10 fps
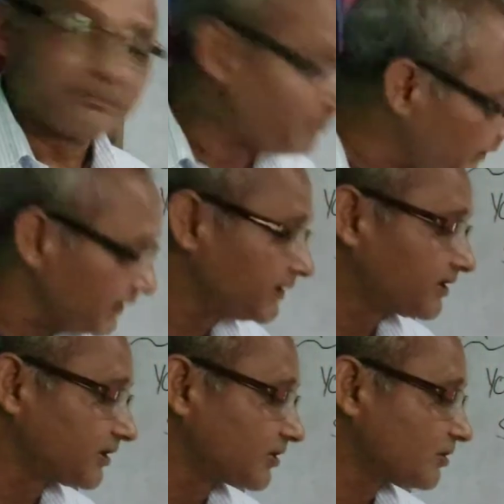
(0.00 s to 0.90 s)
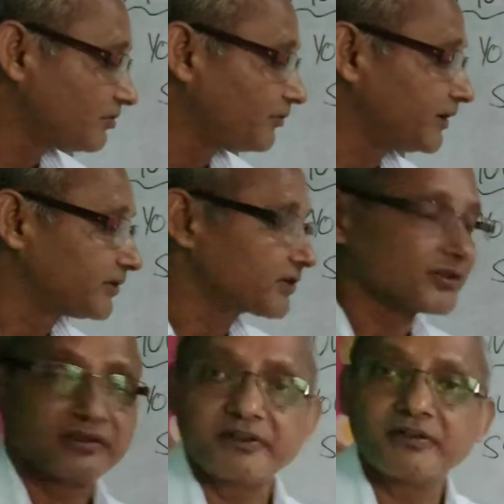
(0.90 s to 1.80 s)
be in touch with your
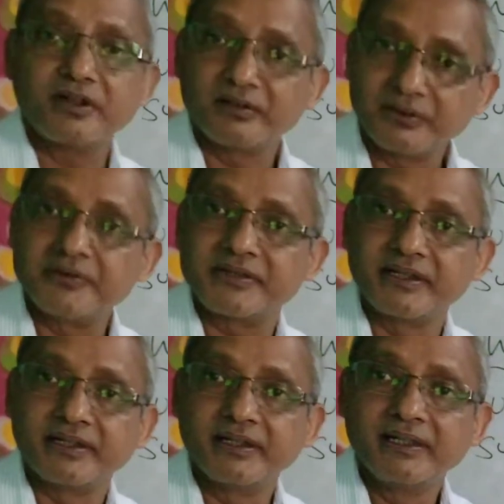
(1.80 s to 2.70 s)
solid conclusion.